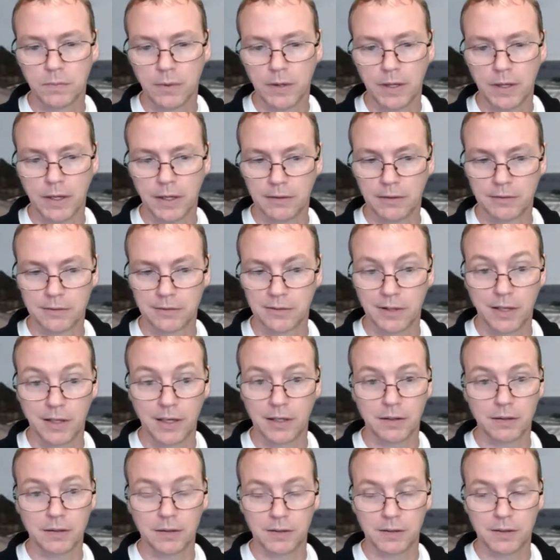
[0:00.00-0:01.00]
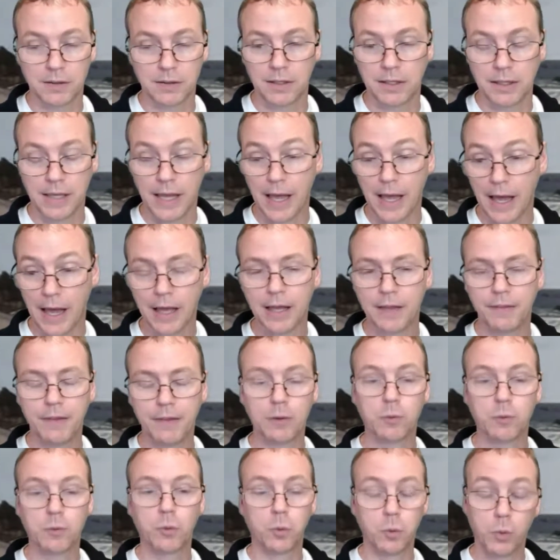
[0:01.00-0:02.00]
and it's like, yeah. And
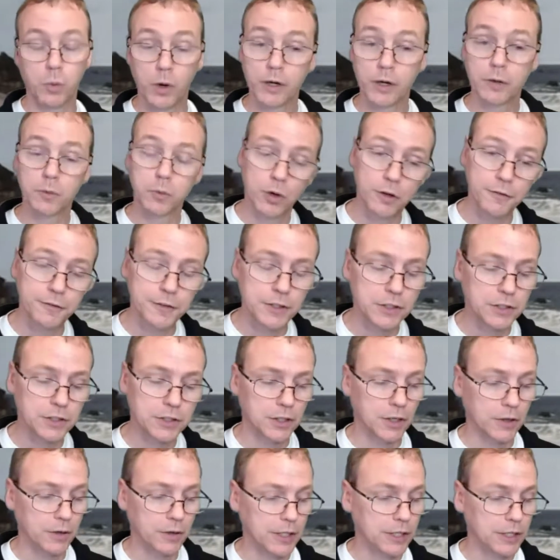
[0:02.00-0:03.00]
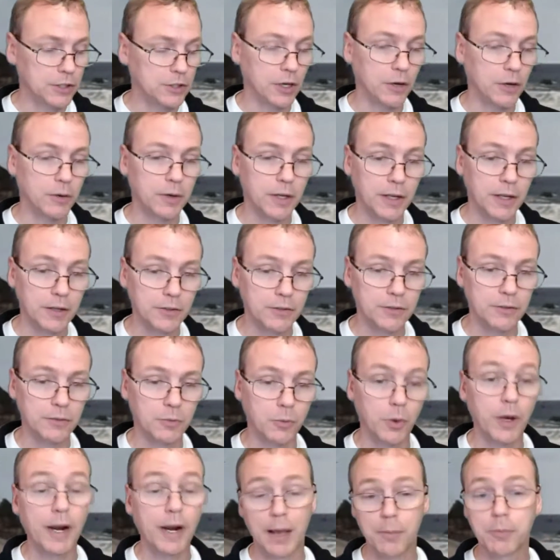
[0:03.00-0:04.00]
then what did Wolfie show? He showed us
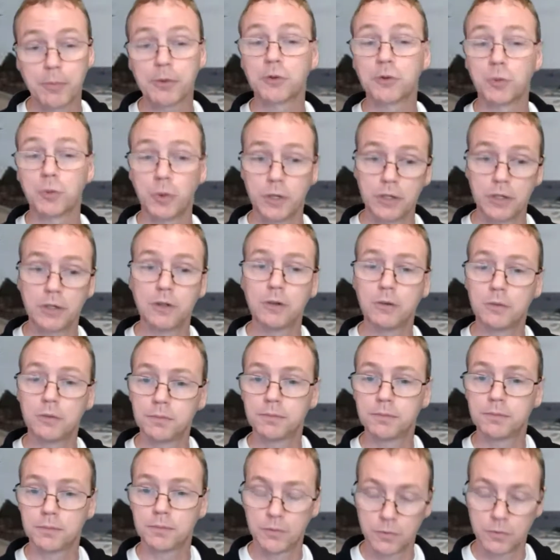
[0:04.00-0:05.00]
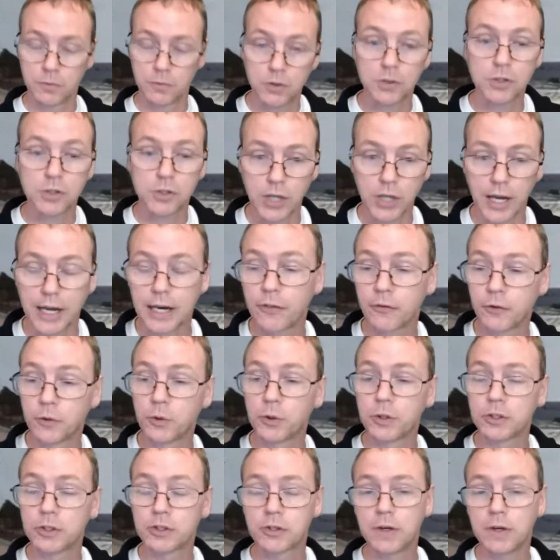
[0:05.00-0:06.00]
what happens when you shine it
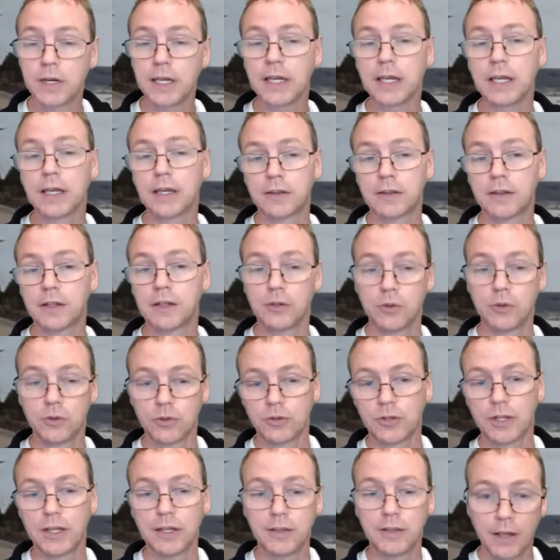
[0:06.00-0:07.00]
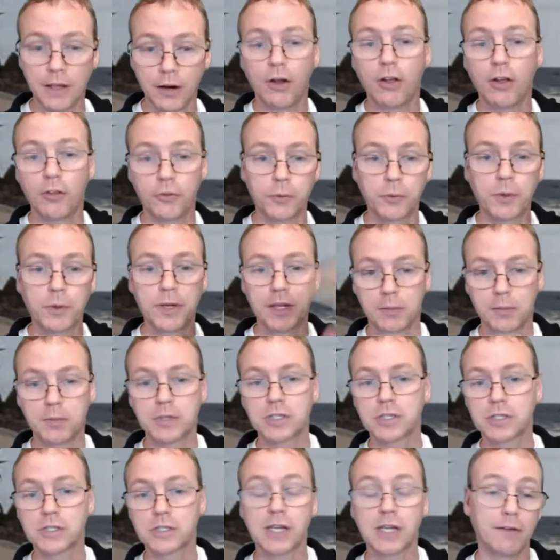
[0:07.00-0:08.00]
through a tree, and then you see that all three
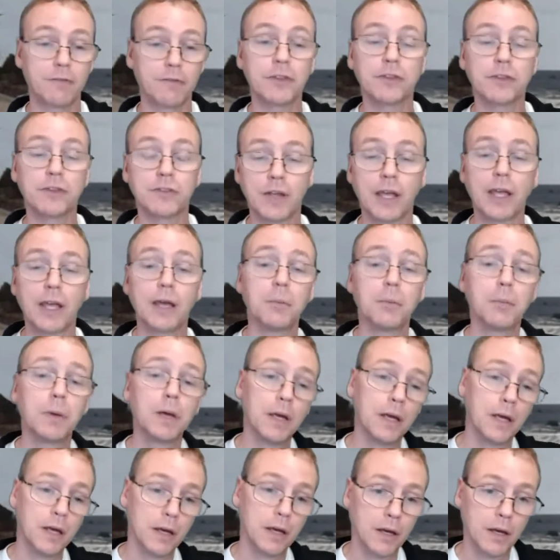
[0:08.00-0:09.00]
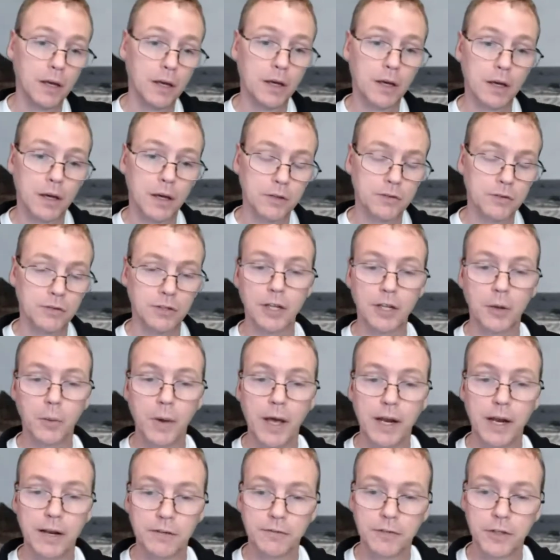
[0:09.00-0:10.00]
images have the same
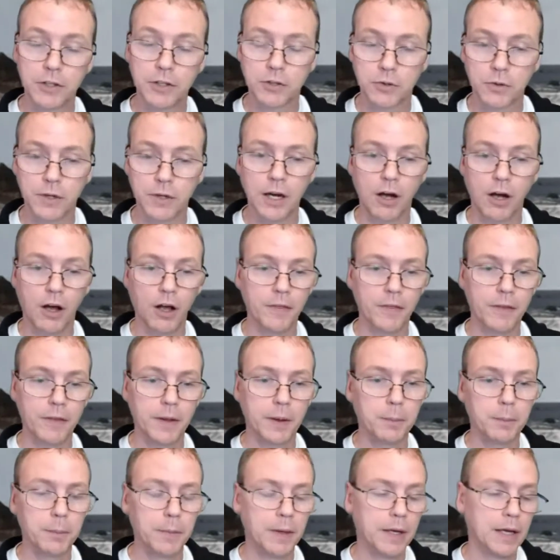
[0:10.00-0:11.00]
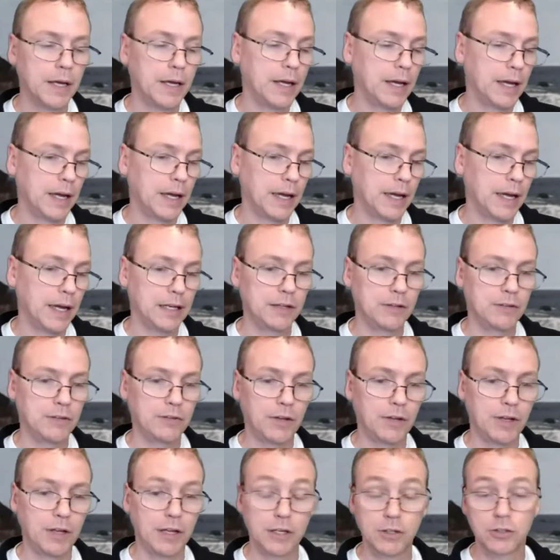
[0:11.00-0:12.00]
silhouette of the tree on them. And he
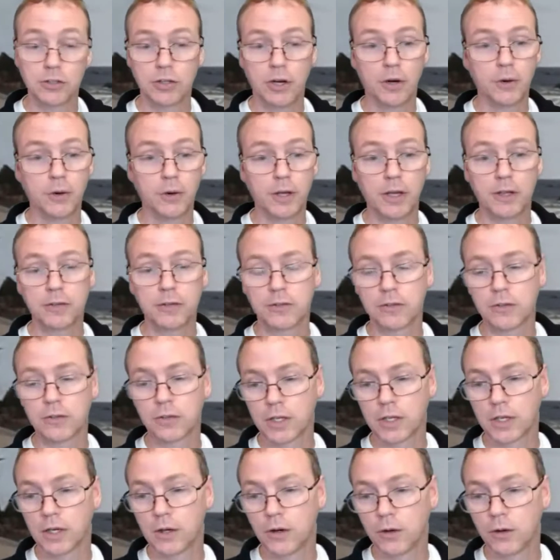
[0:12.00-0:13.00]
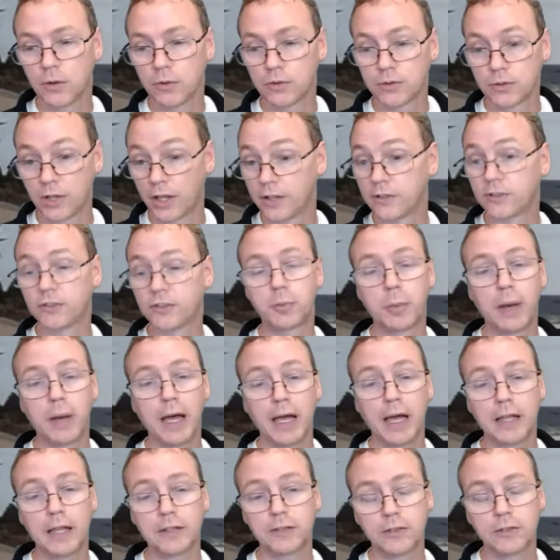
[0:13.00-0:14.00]
showed us,
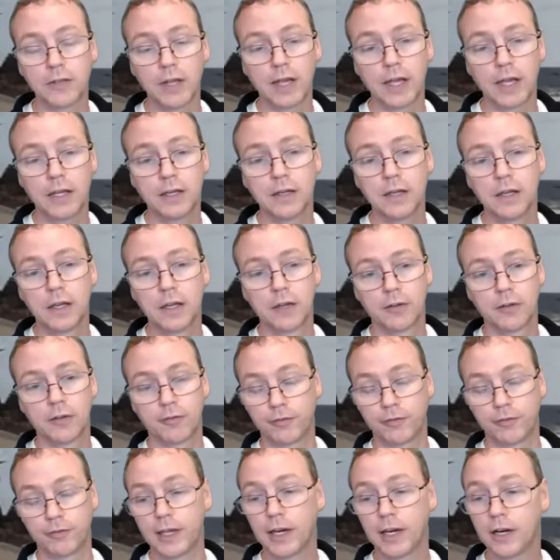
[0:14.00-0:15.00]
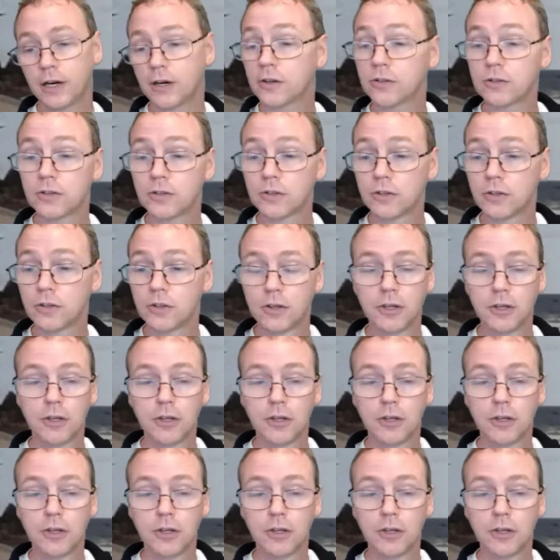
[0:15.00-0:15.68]
sunspots and flares